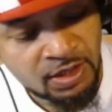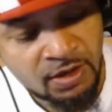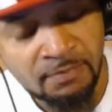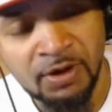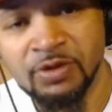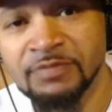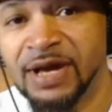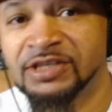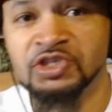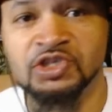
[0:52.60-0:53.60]
but we
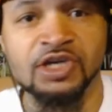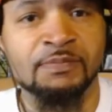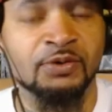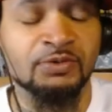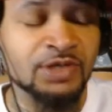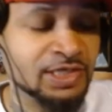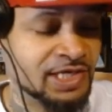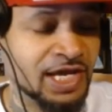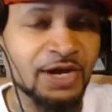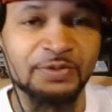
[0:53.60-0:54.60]
about to jump on
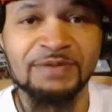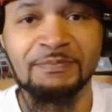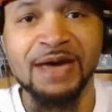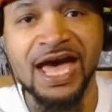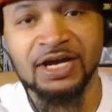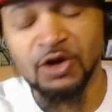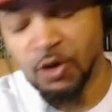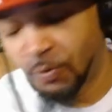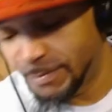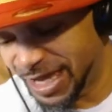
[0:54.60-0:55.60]
this Harry Mack
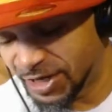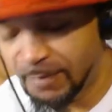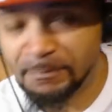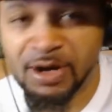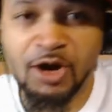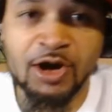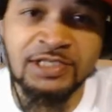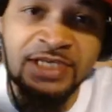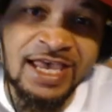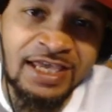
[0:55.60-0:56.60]
Omegle
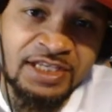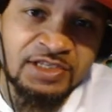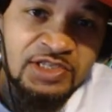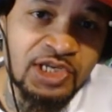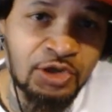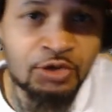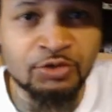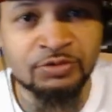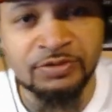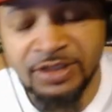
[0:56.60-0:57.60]
Bars
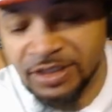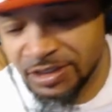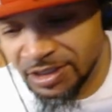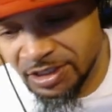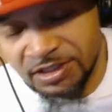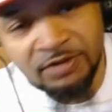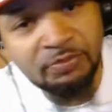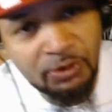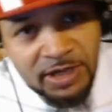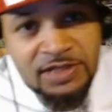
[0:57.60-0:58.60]
82. Yeah, your
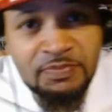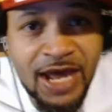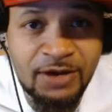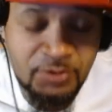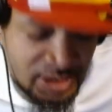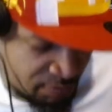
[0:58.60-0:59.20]
boy is back with